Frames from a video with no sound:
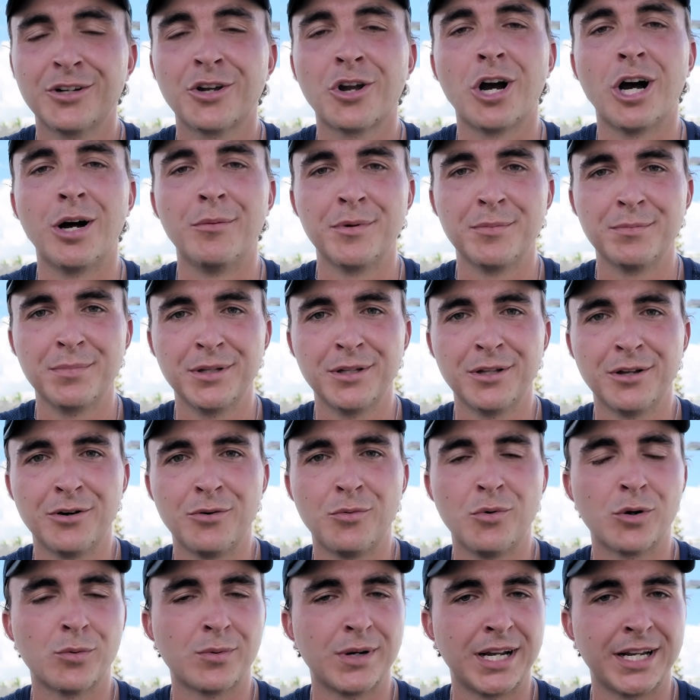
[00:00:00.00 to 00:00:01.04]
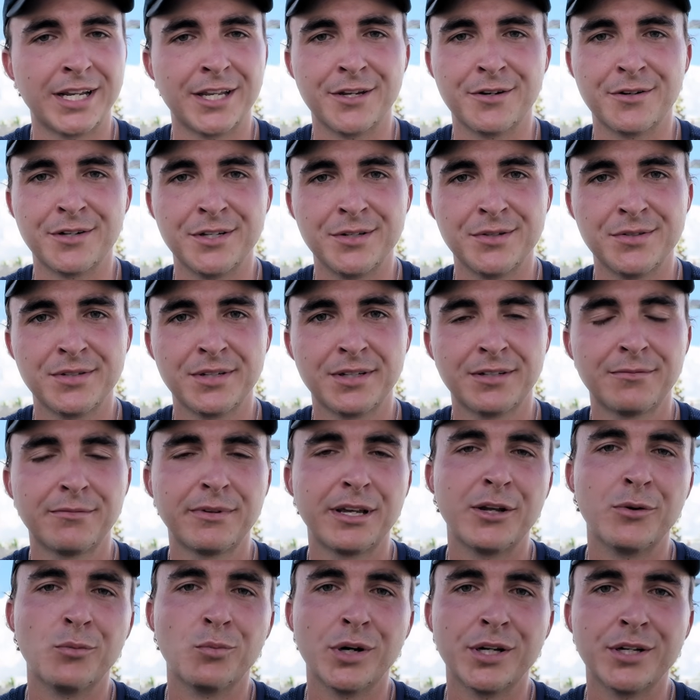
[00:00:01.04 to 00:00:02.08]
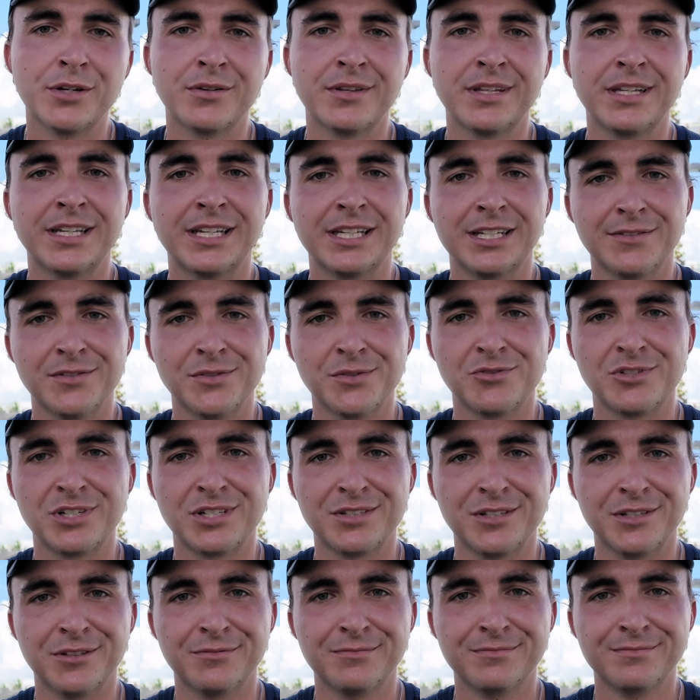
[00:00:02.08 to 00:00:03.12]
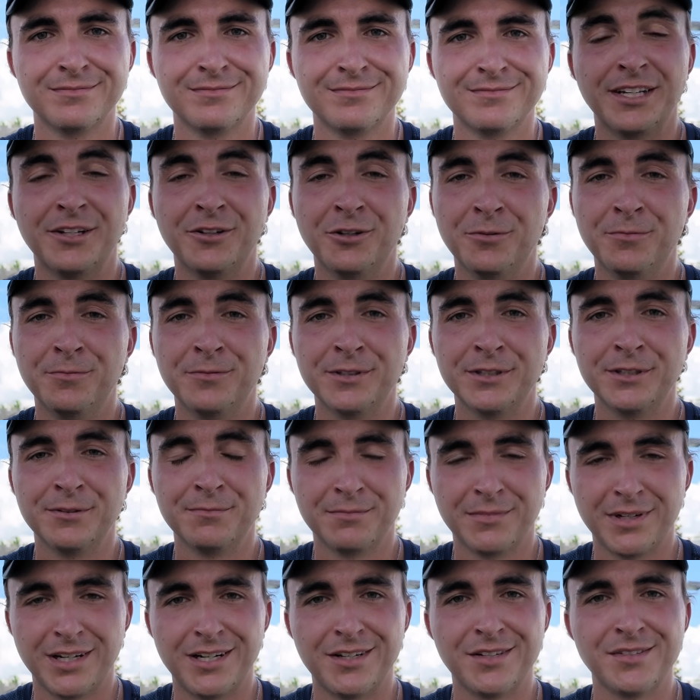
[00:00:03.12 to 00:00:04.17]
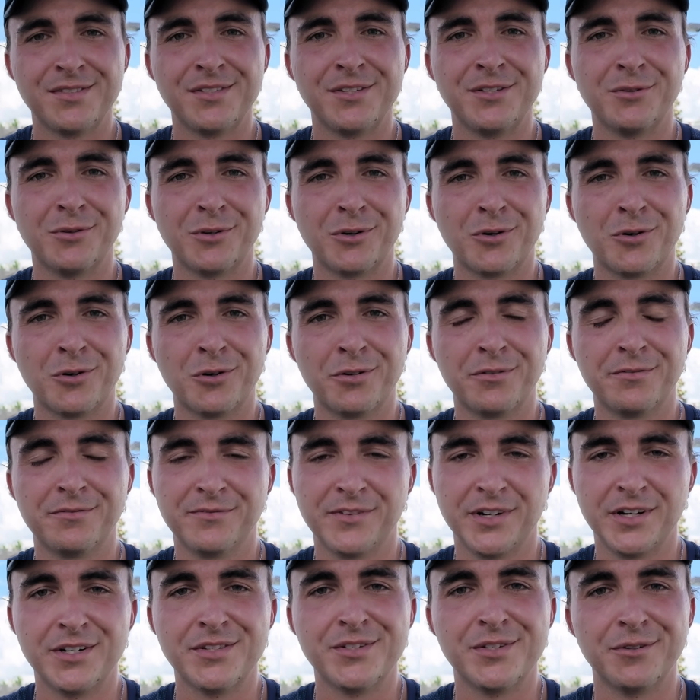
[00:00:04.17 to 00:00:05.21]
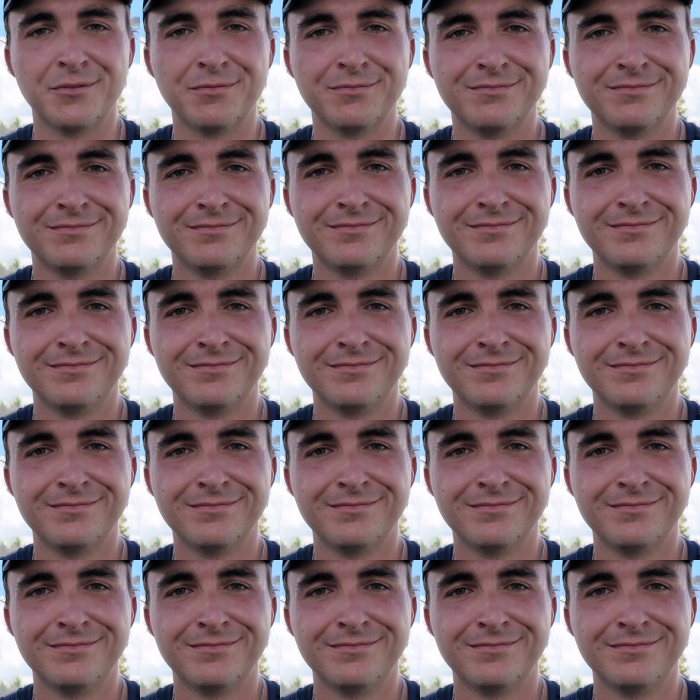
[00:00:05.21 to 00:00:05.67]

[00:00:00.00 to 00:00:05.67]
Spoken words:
Comment below what racket you're using and what you're thinking of switching to. And hopefully, I'll see you on court very soon.